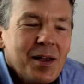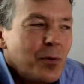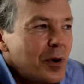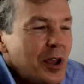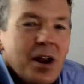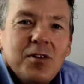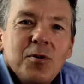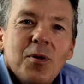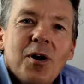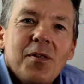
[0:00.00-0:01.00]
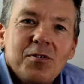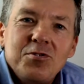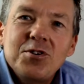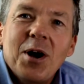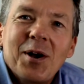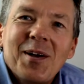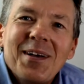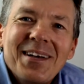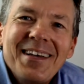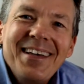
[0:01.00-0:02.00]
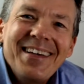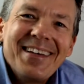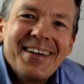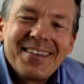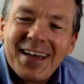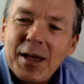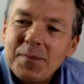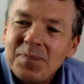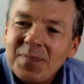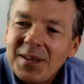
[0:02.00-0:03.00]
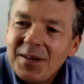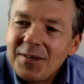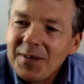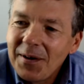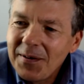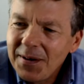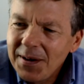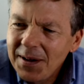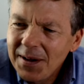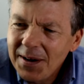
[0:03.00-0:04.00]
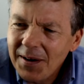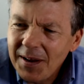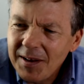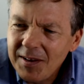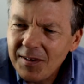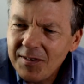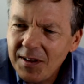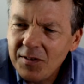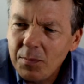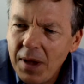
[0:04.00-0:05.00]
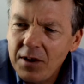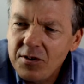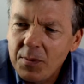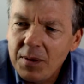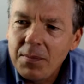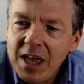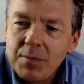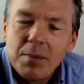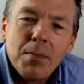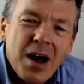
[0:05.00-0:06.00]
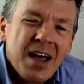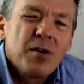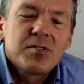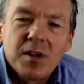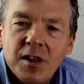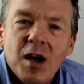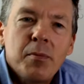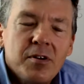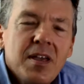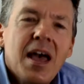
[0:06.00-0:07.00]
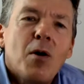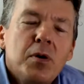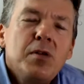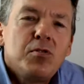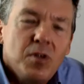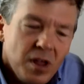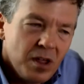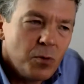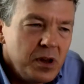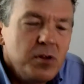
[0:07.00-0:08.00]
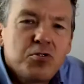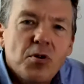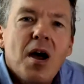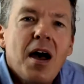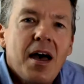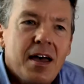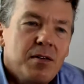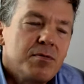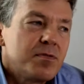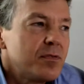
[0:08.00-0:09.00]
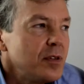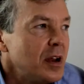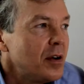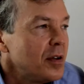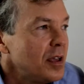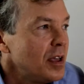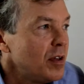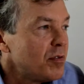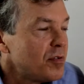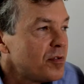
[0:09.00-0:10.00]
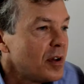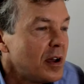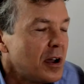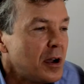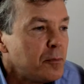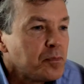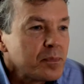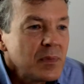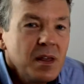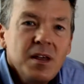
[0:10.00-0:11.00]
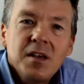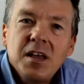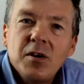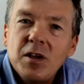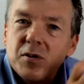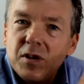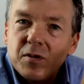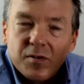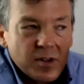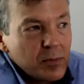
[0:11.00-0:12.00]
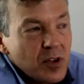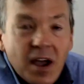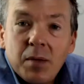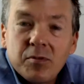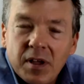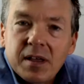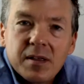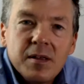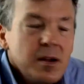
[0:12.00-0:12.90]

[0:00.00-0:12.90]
what are you going to do with all this junk? Okay. So, all right. Distance measurement, maybe miles, kilometers. Yeah. When you drive, you know, if, you know, you sometimes like